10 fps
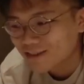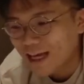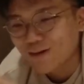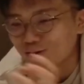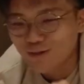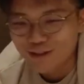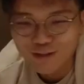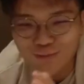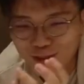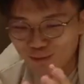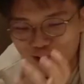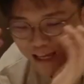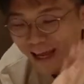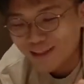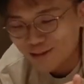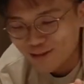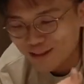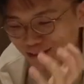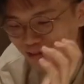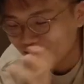I don't know, it just makes more sense
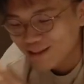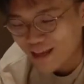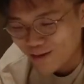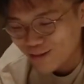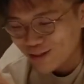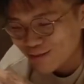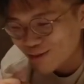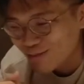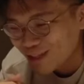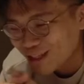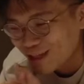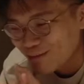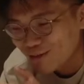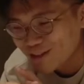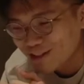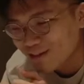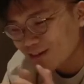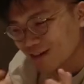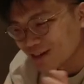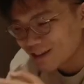that way to me. But then Debbie was like,
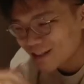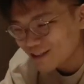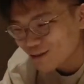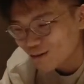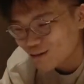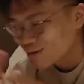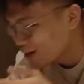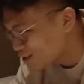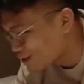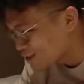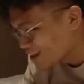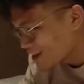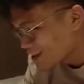let's go to the restaurant